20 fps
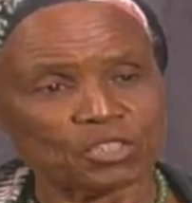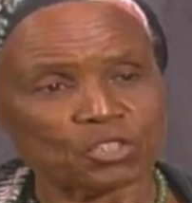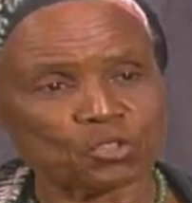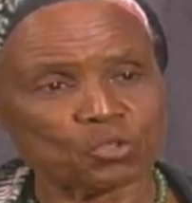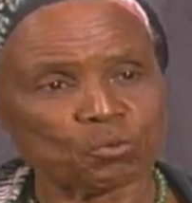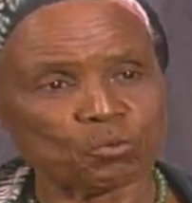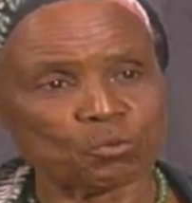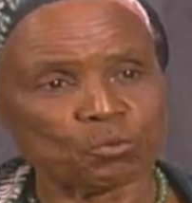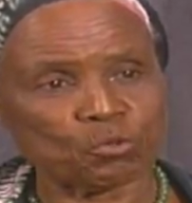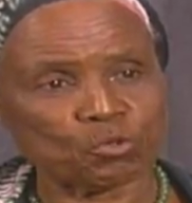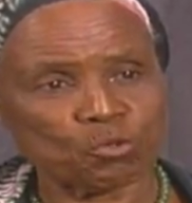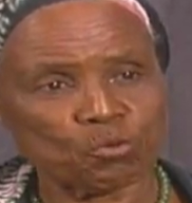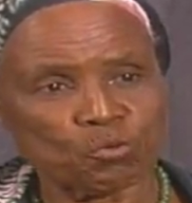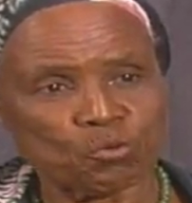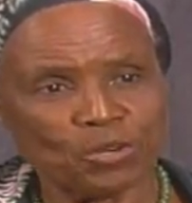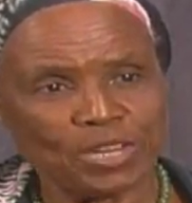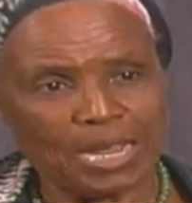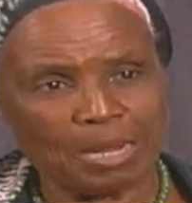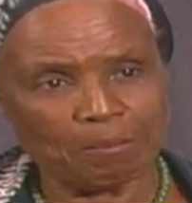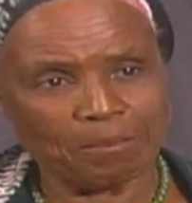to
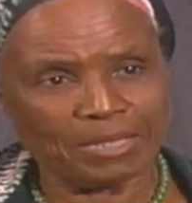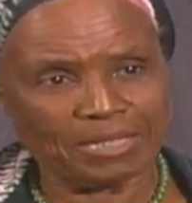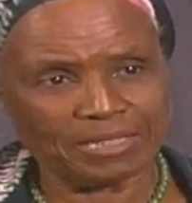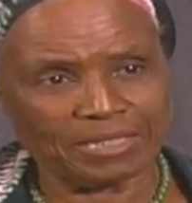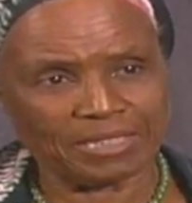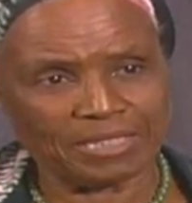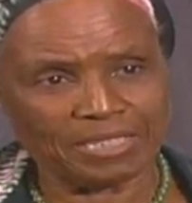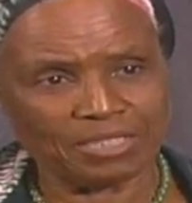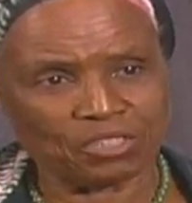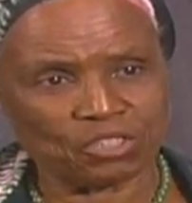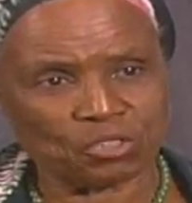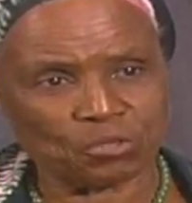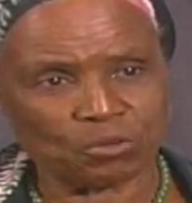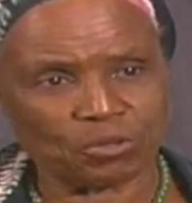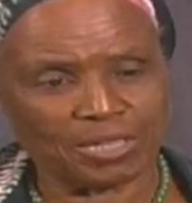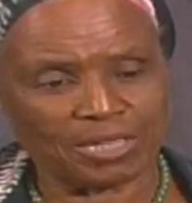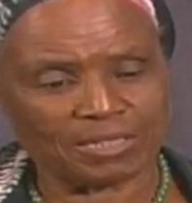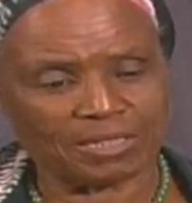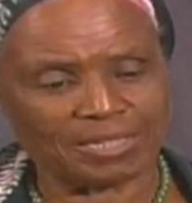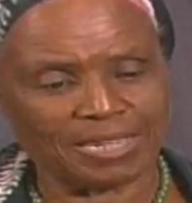rehabilitate so
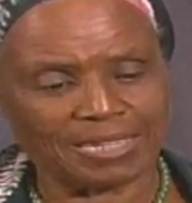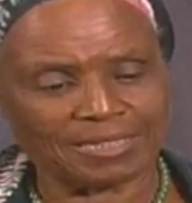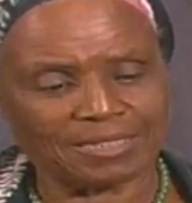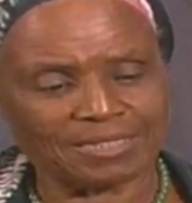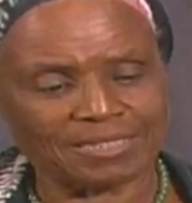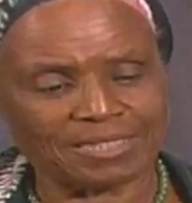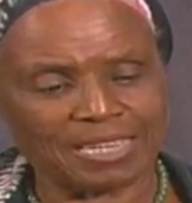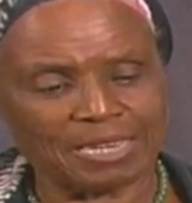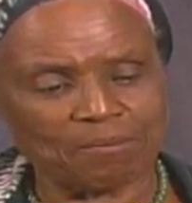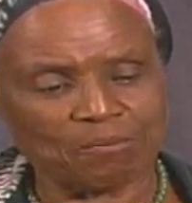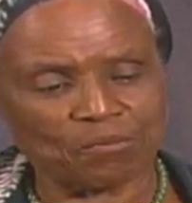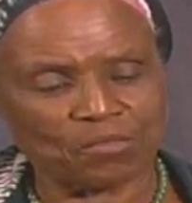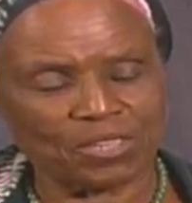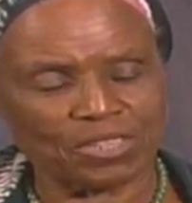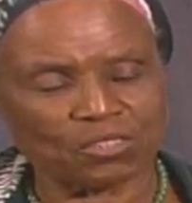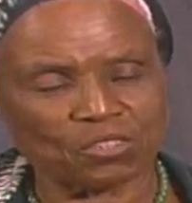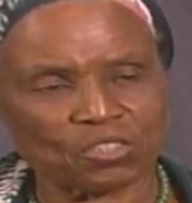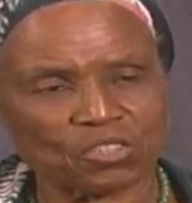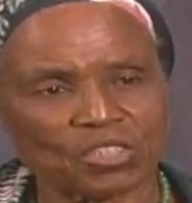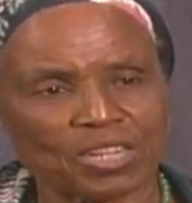that same
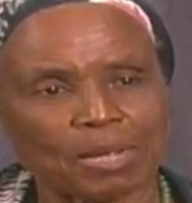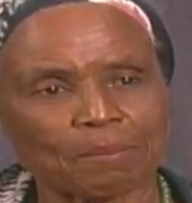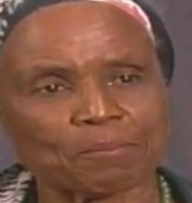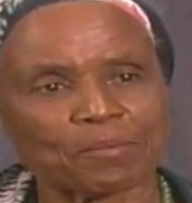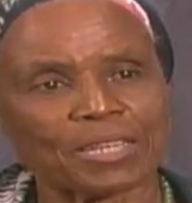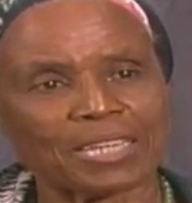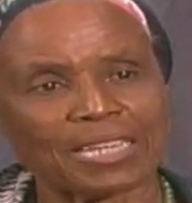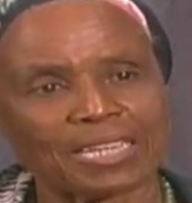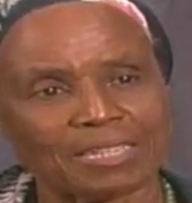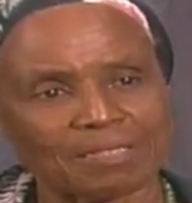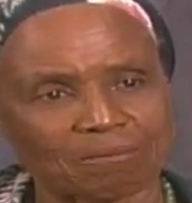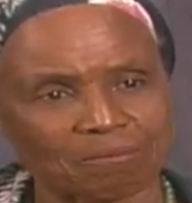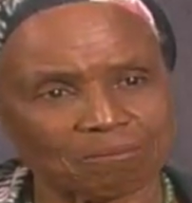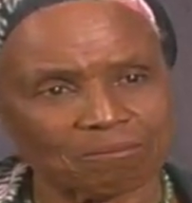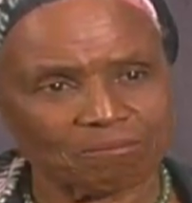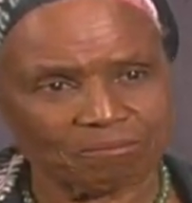thing doesn't happen again.